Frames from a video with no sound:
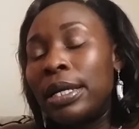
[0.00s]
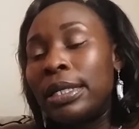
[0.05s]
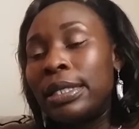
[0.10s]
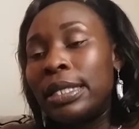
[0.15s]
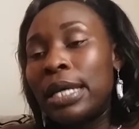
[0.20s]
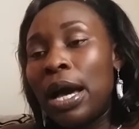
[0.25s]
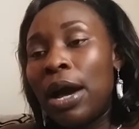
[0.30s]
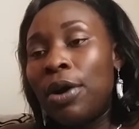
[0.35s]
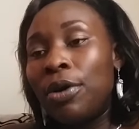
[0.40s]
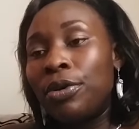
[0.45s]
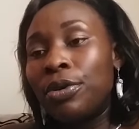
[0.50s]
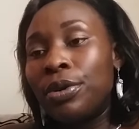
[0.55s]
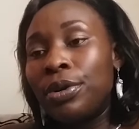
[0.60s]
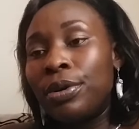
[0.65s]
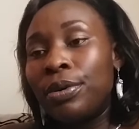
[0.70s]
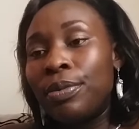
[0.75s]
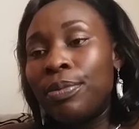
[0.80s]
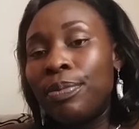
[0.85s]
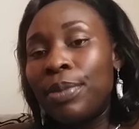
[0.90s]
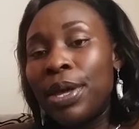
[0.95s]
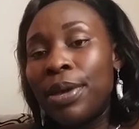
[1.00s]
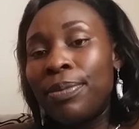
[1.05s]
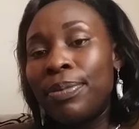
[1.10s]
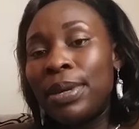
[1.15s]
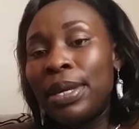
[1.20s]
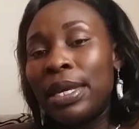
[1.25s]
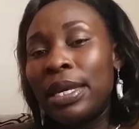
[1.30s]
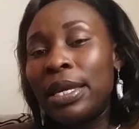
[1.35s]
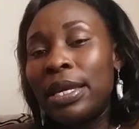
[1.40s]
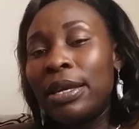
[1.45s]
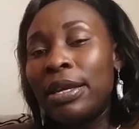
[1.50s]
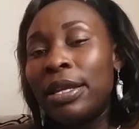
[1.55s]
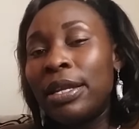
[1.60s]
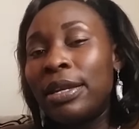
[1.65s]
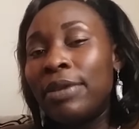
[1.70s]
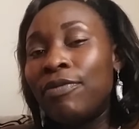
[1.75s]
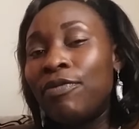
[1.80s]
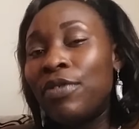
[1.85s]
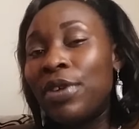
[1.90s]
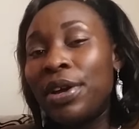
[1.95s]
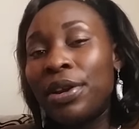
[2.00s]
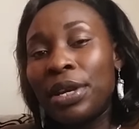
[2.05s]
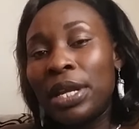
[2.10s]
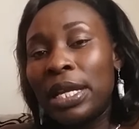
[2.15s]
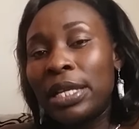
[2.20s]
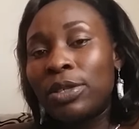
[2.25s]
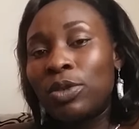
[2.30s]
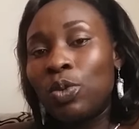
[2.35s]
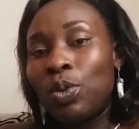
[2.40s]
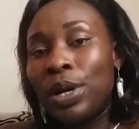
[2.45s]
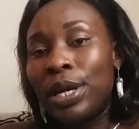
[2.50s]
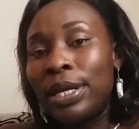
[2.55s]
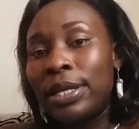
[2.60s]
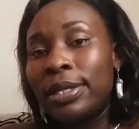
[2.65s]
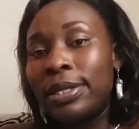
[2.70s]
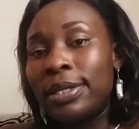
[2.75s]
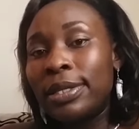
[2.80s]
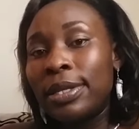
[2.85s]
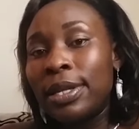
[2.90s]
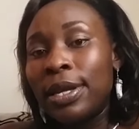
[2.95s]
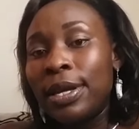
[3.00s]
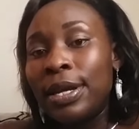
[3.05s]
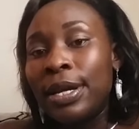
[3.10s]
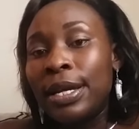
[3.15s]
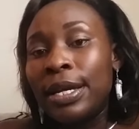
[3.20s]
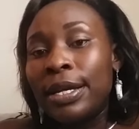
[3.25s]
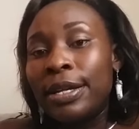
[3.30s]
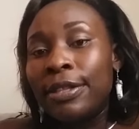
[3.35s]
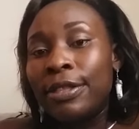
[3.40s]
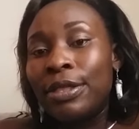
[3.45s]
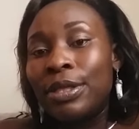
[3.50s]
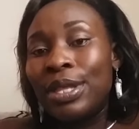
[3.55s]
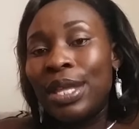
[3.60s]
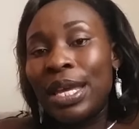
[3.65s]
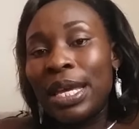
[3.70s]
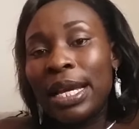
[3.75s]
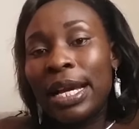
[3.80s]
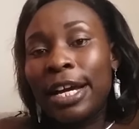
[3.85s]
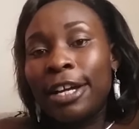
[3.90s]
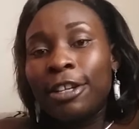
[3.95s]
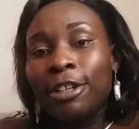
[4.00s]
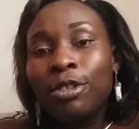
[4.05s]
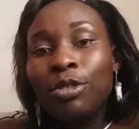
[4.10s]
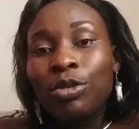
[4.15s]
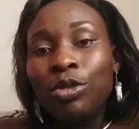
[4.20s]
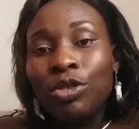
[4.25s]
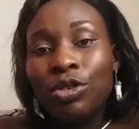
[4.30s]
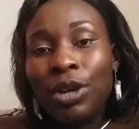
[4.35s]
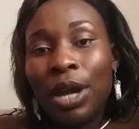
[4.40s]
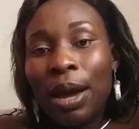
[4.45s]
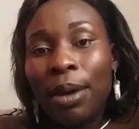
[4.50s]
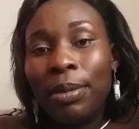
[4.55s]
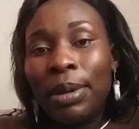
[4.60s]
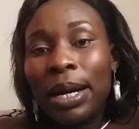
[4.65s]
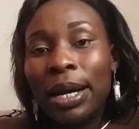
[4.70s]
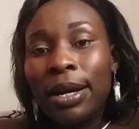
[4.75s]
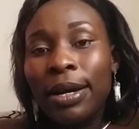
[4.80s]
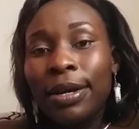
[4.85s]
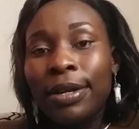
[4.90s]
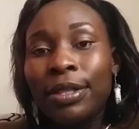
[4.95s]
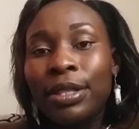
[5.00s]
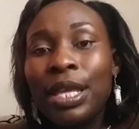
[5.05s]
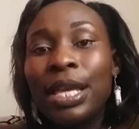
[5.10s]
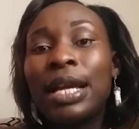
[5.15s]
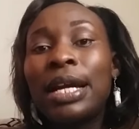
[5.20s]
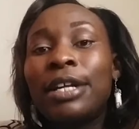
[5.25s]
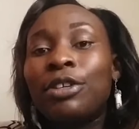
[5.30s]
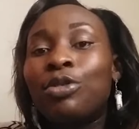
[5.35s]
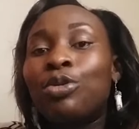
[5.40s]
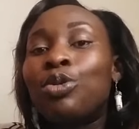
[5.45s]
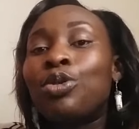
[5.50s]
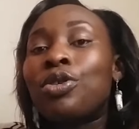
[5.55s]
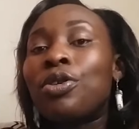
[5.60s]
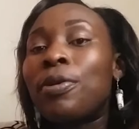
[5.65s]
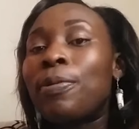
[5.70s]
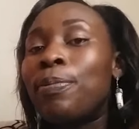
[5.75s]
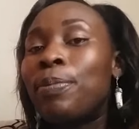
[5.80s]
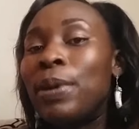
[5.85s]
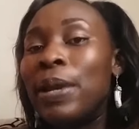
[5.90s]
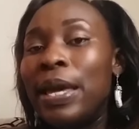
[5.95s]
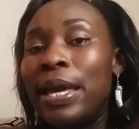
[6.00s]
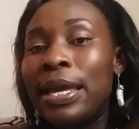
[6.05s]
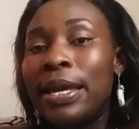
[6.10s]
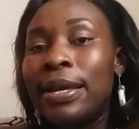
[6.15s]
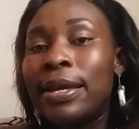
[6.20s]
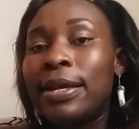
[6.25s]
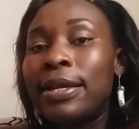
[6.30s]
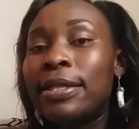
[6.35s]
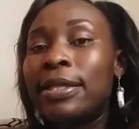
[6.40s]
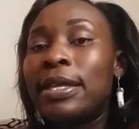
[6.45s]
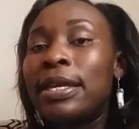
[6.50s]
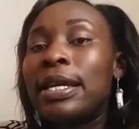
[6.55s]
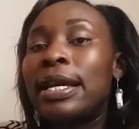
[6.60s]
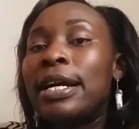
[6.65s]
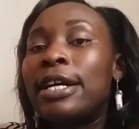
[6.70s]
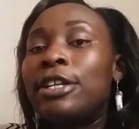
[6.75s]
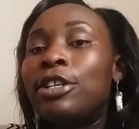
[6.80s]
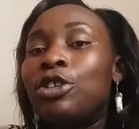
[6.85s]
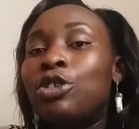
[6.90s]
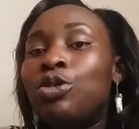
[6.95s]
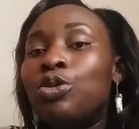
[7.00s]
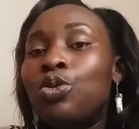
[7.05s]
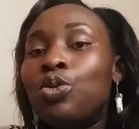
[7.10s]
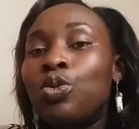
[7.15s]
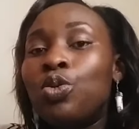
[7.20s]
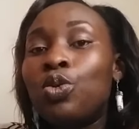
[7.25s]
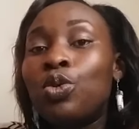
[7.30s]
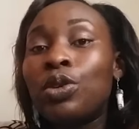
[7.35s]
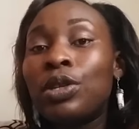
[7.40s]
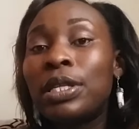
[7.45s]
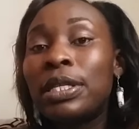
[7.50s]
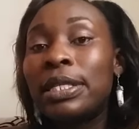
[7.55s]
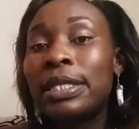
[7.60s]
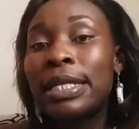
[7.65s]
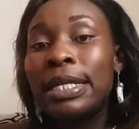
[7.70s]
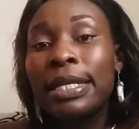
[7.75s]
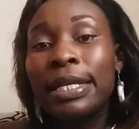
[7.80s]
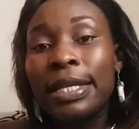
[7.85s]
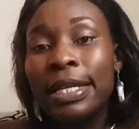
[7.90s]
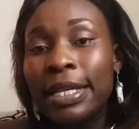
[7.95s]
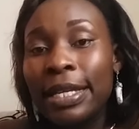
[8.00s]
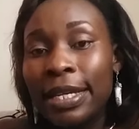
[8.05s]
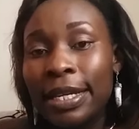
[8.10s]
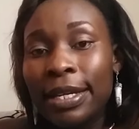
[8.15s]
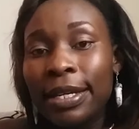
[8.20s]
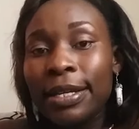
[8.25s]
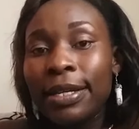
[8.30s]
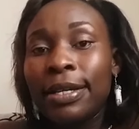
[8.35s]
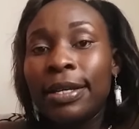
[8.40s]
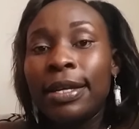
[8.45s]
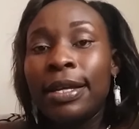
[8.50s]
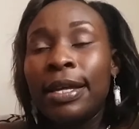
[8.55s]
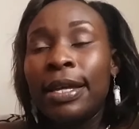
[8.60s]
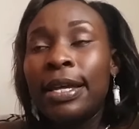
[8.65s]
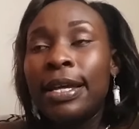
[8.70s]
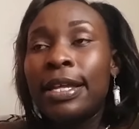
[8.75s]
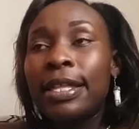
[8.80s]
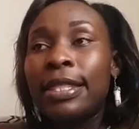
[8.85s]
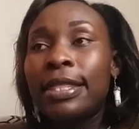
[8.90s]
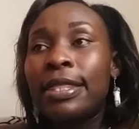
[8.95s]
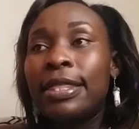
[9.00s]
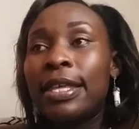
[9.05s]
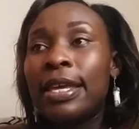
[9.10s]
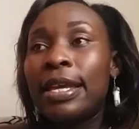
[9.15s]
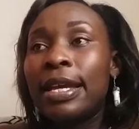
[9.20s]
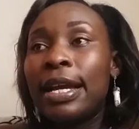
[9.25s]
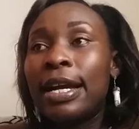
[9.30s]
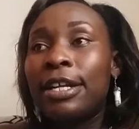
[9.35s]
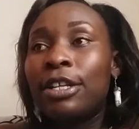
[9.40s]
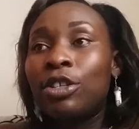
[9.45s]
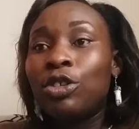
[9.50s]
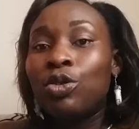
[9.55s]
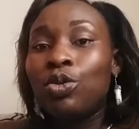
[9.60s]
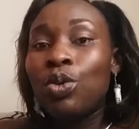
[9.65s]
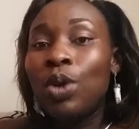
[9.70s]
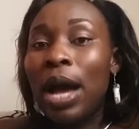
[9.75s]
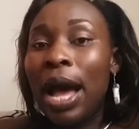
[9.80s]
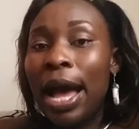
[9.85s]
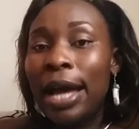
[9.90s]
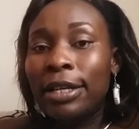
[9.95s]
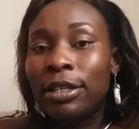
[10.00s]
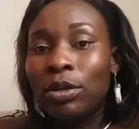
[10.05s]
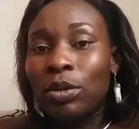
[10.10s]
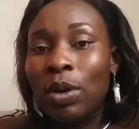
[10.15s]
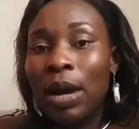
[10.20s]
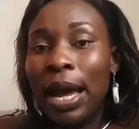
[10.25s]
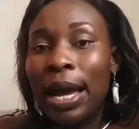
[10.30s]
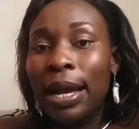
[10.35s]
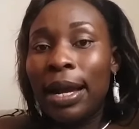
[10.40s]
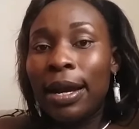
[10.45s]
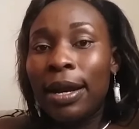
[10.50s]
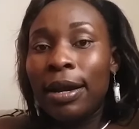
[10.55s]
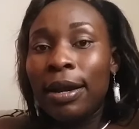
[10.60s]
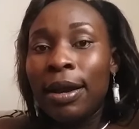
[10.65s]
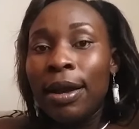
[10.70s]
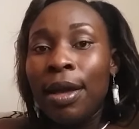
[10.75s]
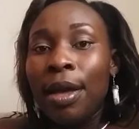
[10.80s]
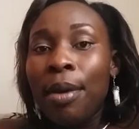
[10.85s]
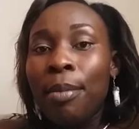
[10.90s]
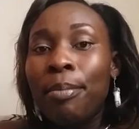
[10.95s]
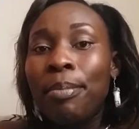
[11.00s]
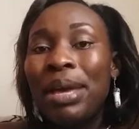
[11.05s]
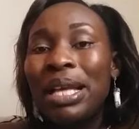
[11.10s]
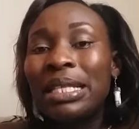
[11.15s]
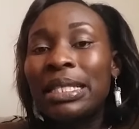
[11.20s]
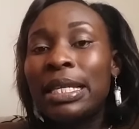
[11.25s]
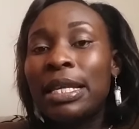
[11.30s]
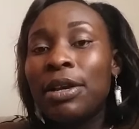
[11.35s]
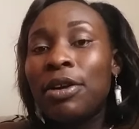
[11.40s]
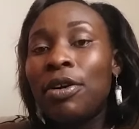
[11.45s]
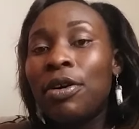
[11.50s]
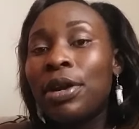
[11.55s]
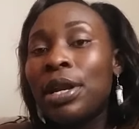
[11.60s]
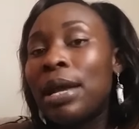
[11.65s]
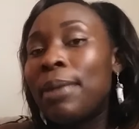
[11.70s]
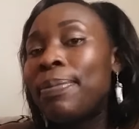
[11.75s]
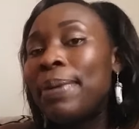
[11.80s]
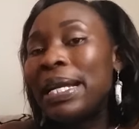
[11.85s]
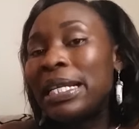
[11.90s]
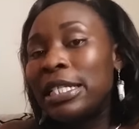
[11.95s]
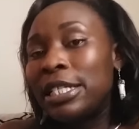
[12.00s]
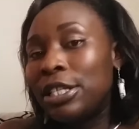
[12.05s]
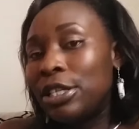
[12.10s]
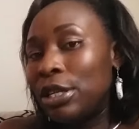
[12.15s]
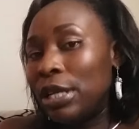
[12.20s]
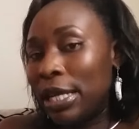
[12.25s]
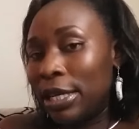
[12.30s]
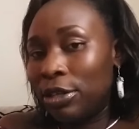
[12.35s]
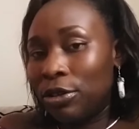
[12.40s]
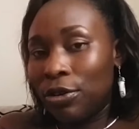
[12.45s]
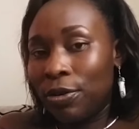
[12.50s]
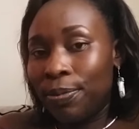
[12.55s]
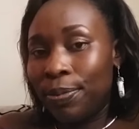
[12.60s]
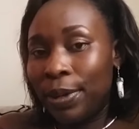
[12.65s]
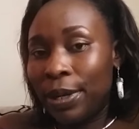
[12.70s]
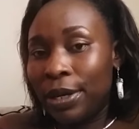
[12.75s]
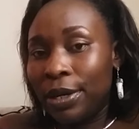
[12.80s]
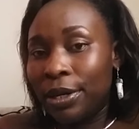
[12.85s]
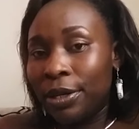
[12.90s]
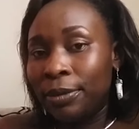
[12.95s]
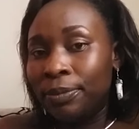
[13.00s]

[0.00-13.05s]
down maybe in various ways. They can do drama, they can do role playing, they can do singing, they can do artwork basing on a particular topic.